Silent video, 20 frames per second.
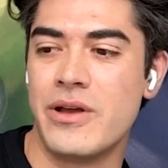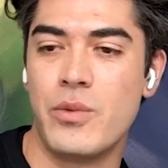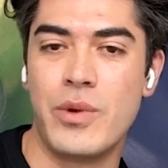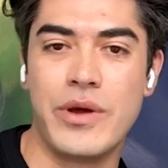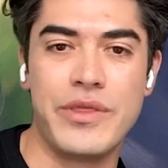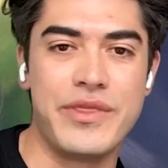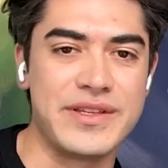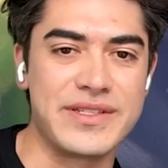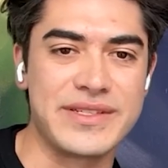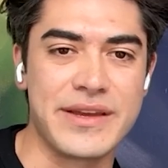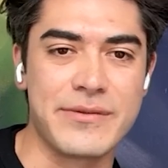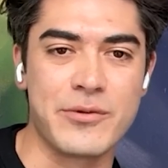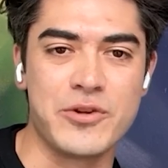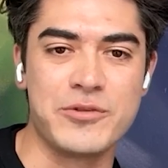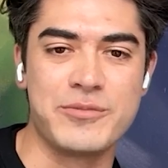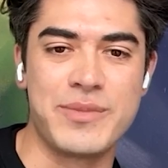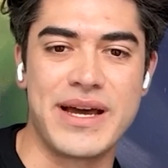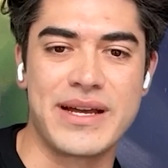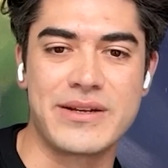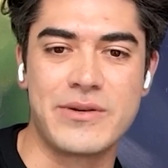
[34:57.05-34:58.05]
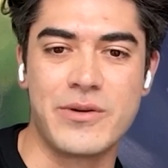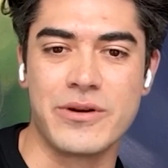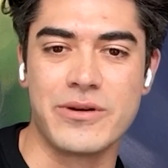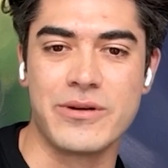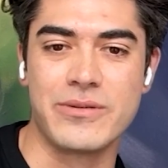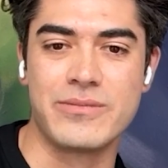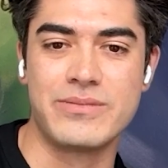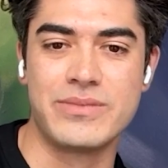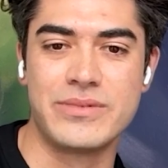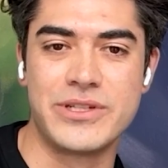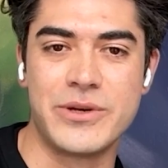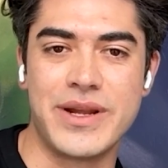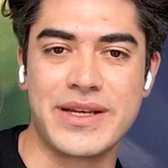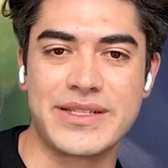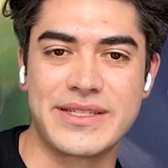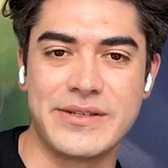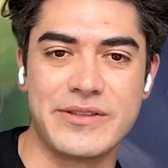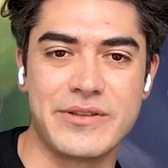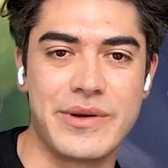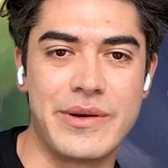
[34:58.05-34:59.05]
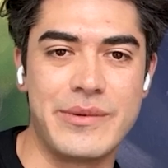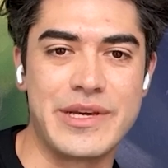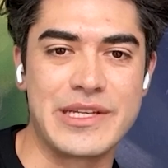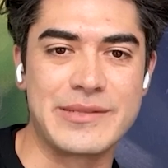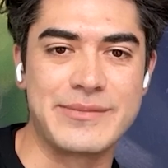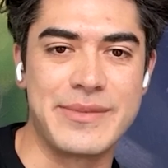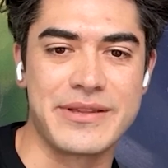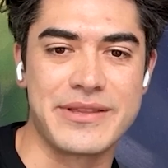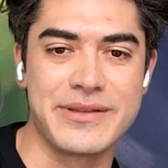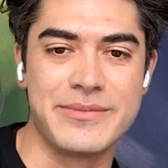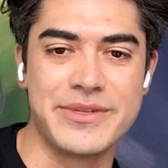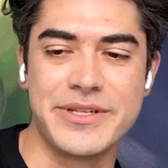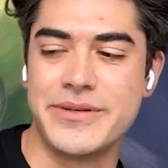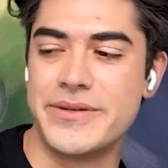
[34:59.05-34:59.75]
when things get rolled back or don't execute the way we expect them